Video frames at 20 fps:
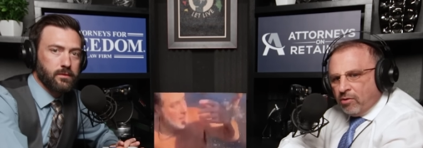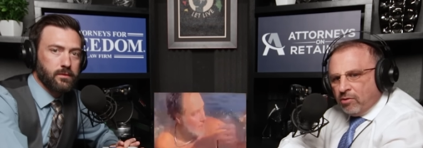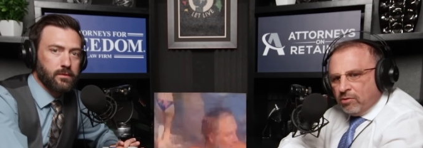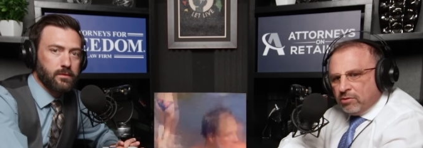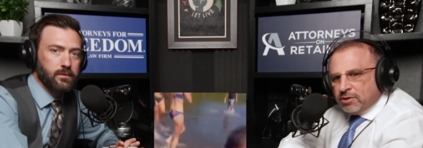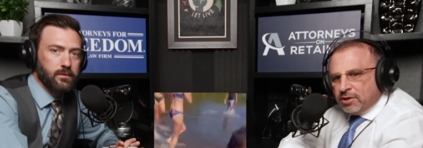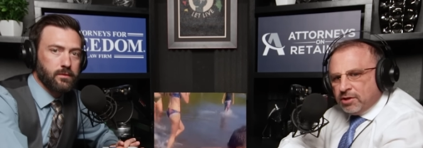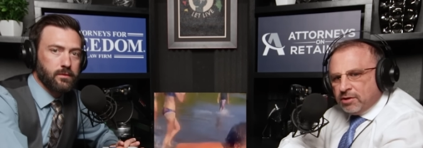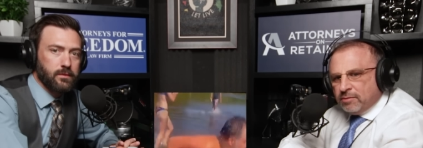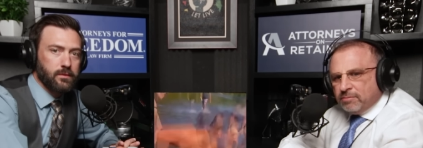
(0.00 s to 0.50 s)

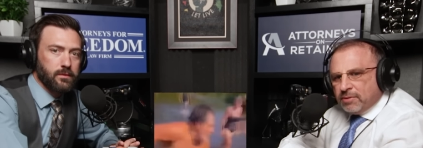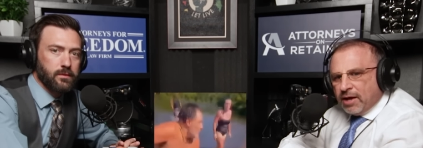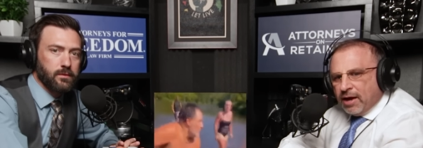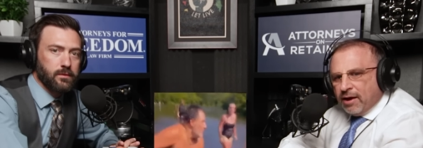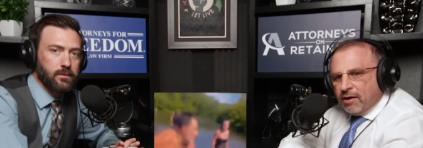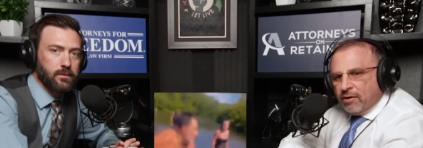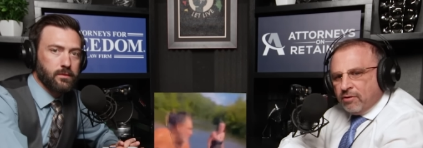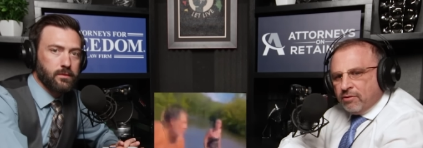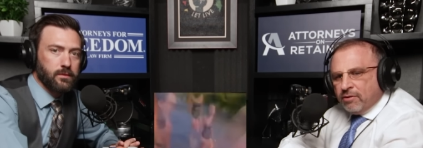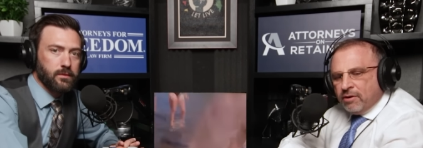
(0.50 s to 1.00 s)
Speaker 1: holding him
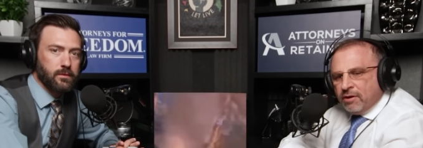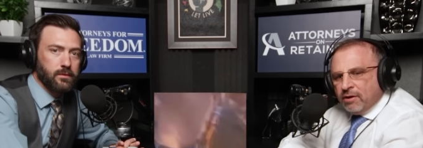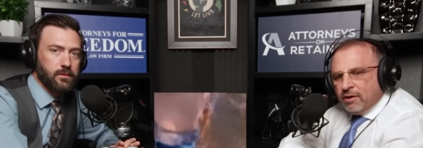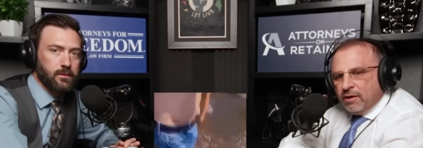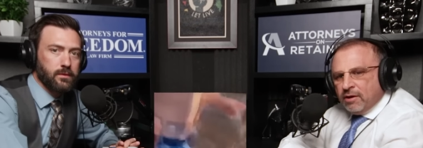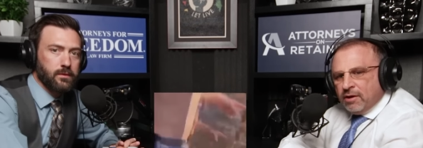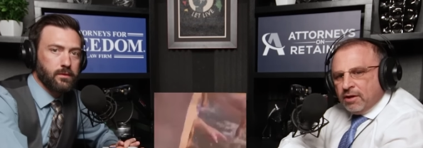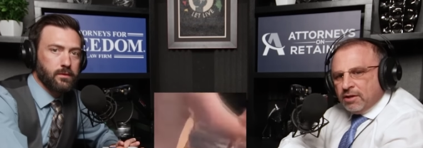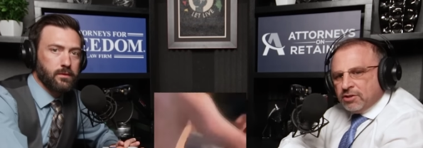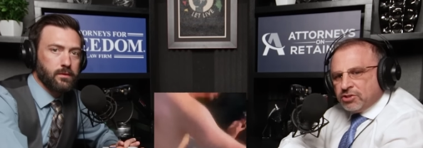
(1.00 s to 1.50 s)
down
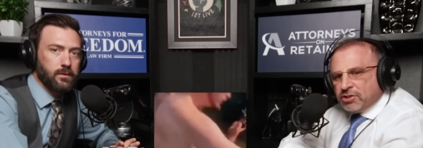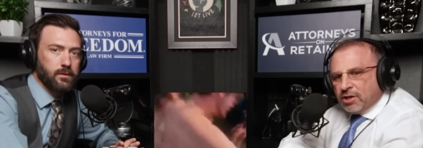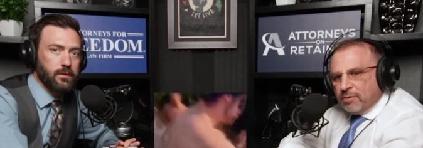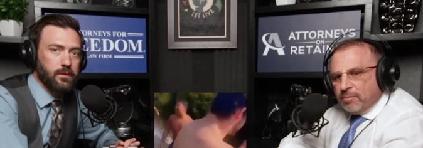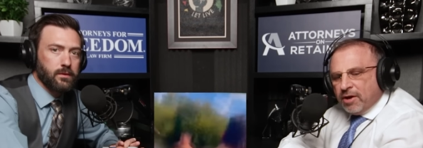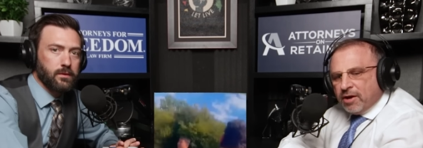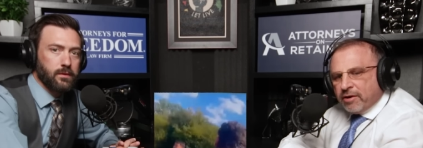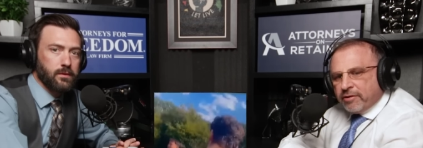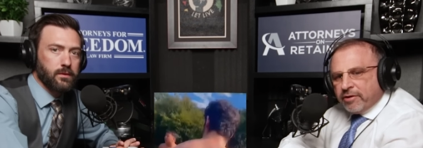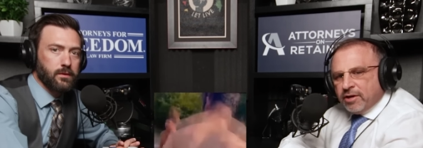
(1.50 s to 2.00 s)
in
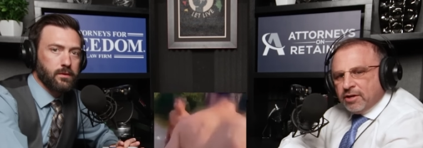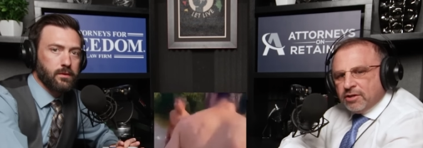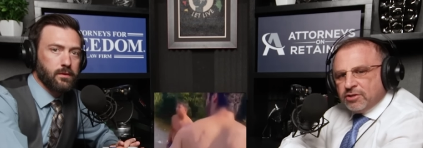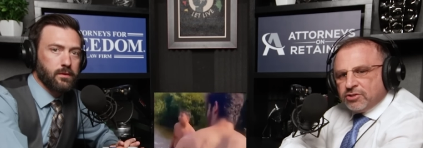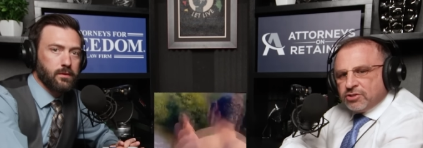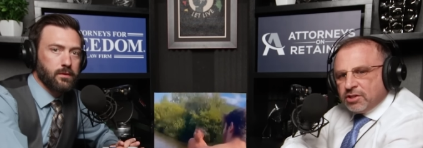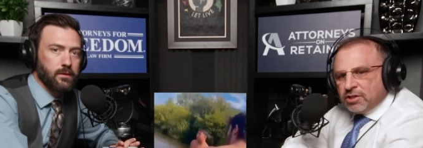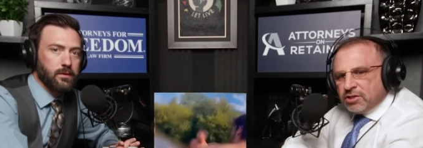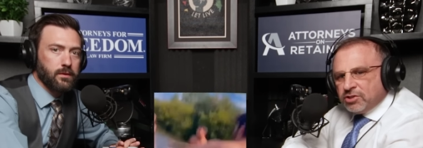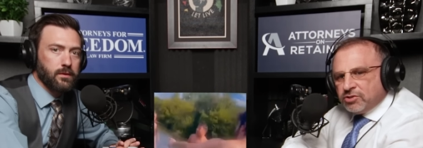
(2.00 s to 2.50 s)
some
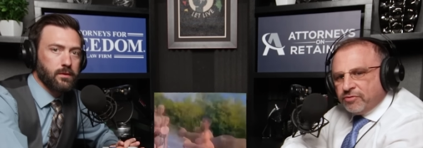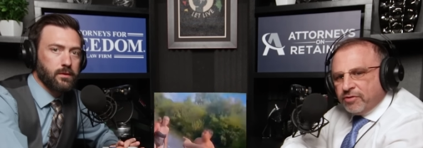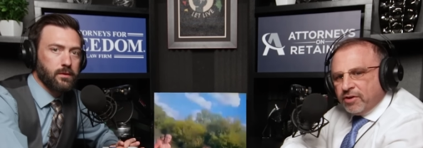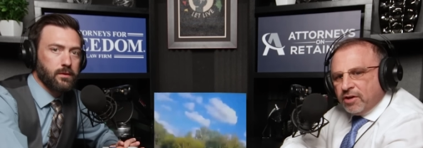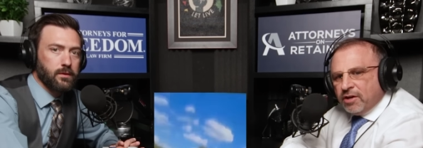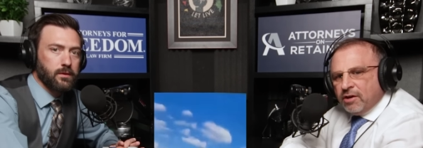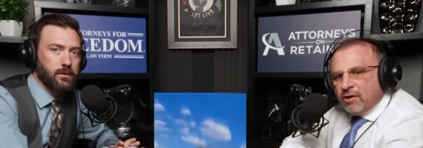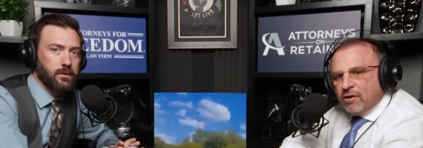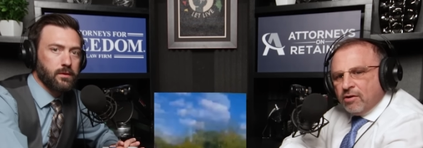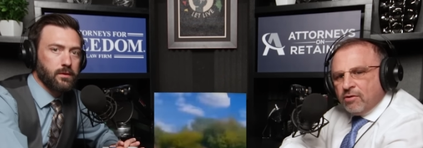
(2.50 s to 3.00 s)
areas of this
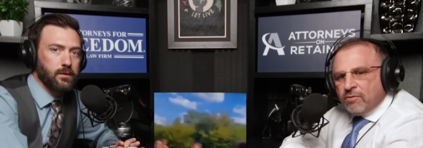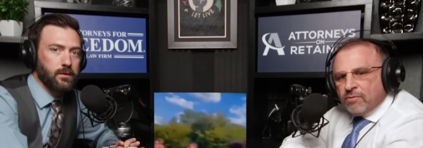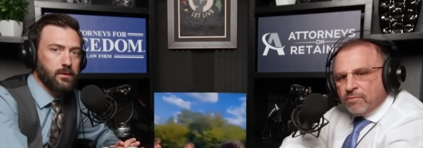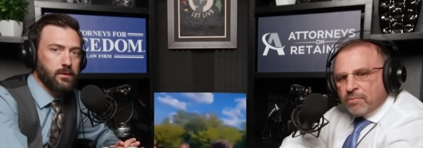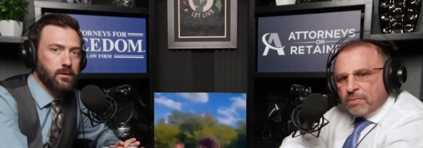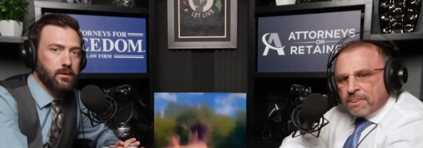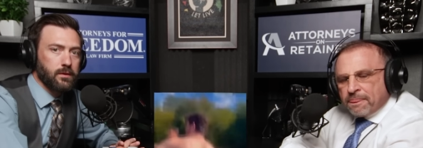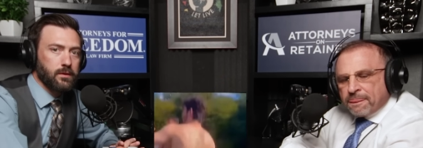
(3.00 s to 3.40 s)
video.